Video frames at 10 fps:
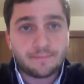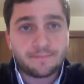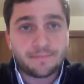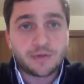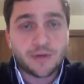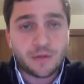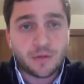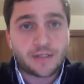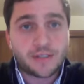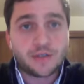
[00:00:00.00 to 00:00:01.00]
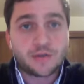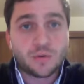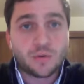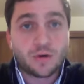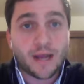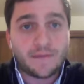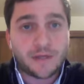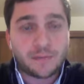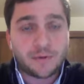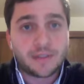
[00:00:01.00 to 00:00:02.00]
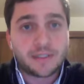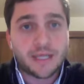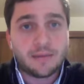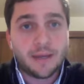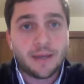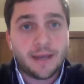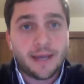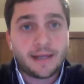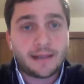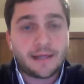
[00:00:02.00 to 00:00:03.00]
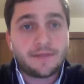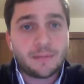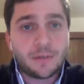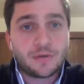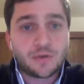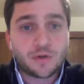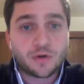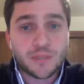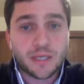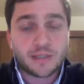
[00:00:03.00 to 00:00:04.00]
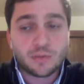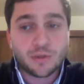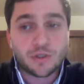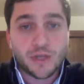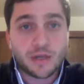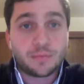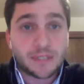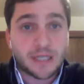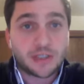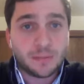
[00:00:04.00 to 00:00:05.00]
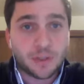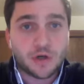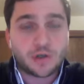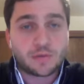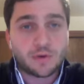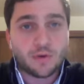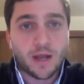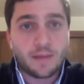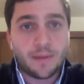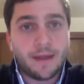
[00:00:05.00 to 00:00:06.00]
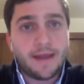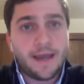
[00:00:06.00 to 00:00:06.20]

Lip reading: mental health crises or have experienced them, and it led them into a circumstance in which they could potentially be charged with a crime.